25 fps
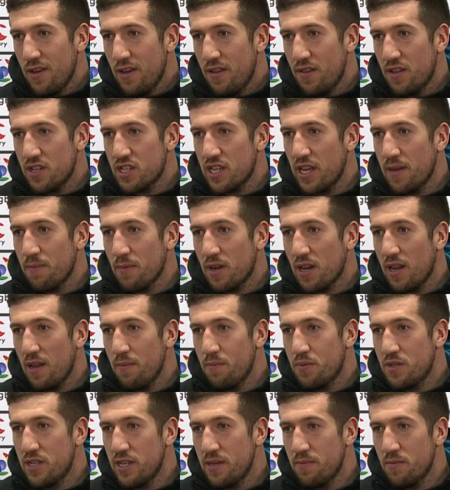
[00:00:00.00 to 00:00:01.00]
in the same
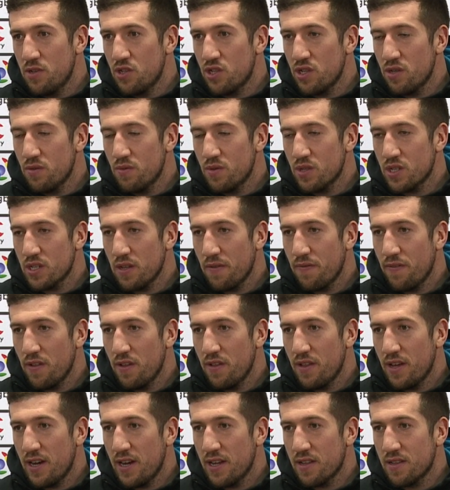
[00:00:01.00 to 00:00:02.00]
club team as you and stuff
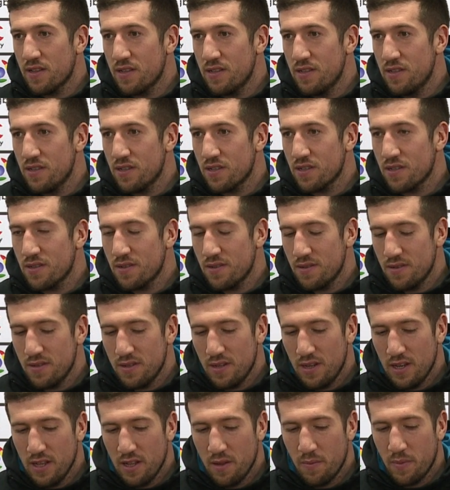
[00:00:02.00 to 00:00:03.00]
like that, there's
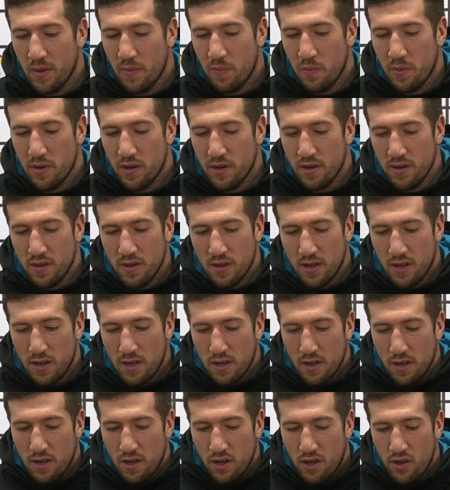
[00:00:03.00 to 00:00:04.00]
a little bit, but
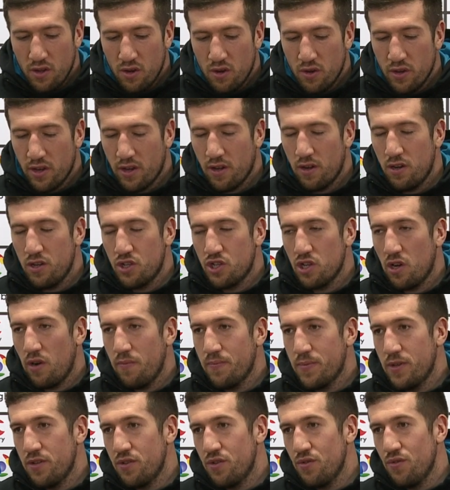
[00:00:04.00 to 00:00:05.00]
you got a
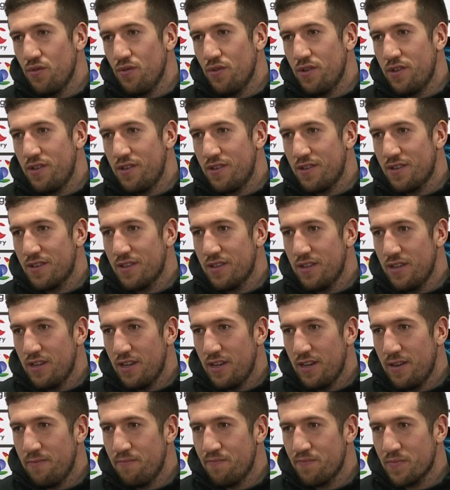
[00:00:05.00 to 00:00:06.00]
job to do
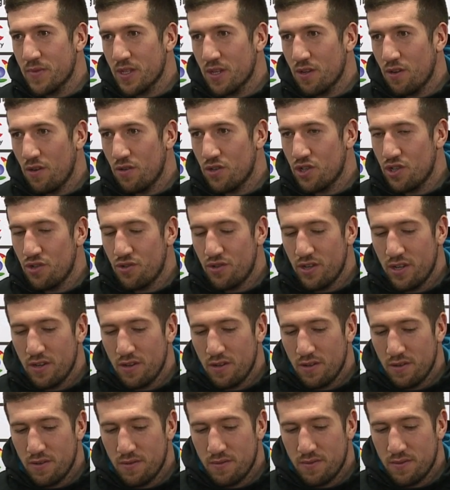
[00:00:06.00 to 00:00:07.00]
and concentrate
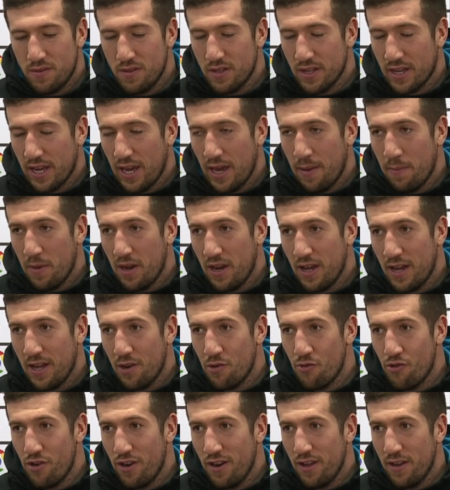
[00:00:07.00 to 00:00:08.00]
on the game in
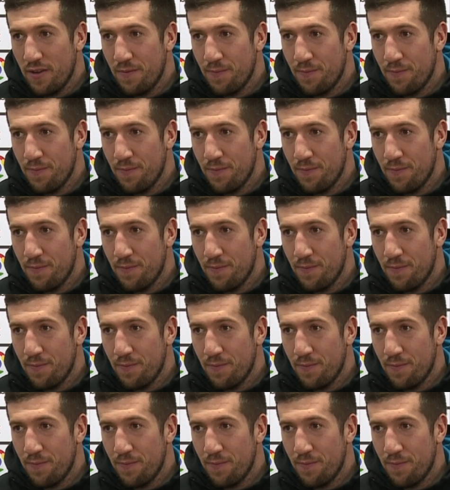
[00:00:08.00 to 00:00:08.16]
hand, really.